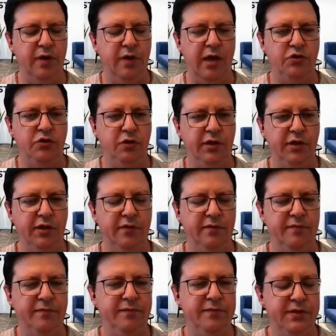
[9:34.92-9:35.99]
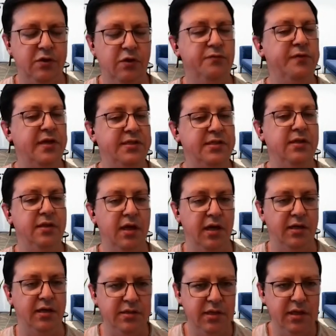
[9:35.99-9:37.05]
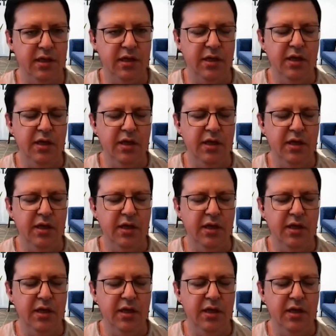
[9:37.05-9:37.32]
you actually start facing clients.